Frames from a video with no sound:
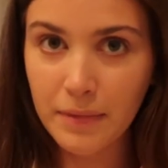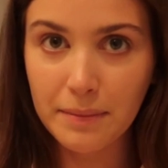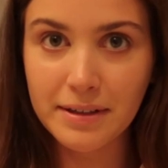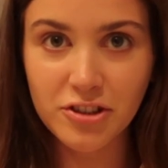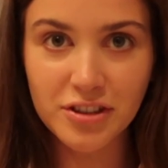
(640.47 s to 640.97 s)

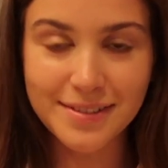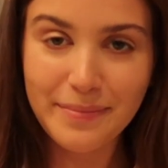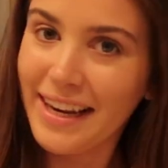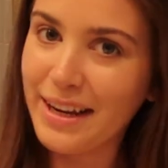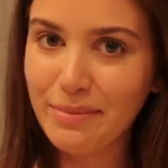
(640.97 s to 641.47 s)
Maybe it's just
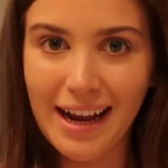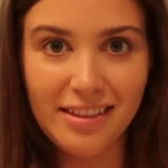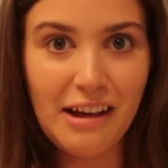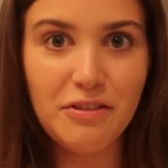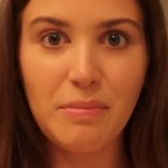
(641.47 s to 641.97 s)
me, but
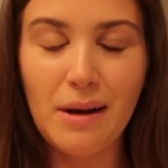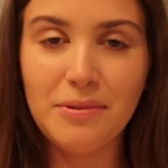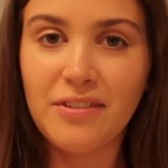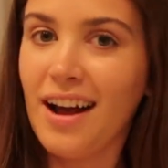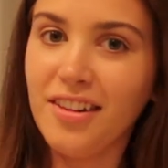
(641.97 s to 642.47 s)
I love a
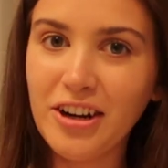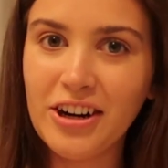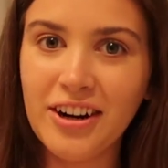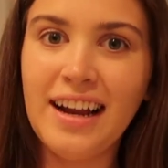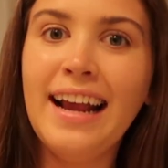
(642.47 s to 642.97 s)
pop of
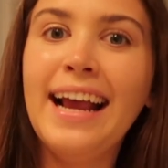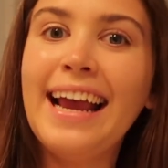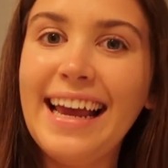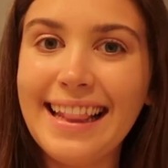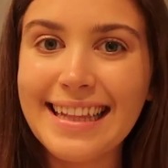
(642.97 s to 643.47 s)
color
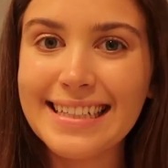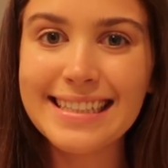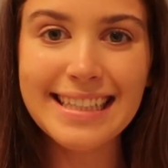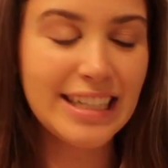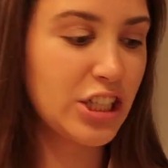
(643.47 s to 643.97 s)
in the
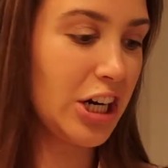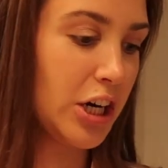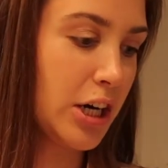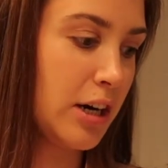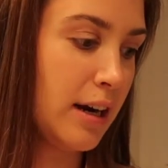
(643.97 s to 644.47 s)

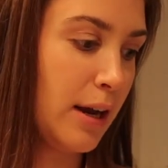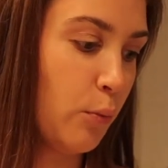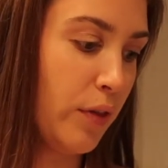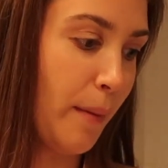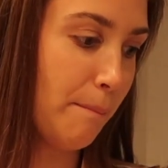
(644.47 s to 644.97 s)
center
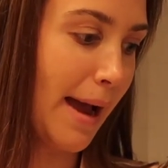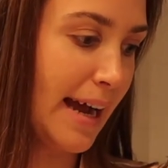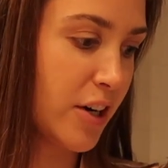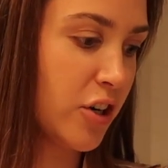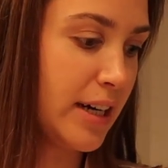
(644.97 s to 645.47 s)
with a
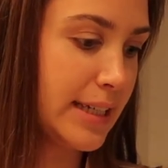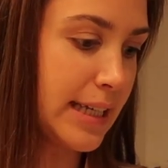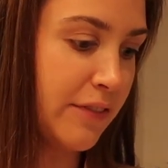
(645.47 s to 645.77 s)
matte crease.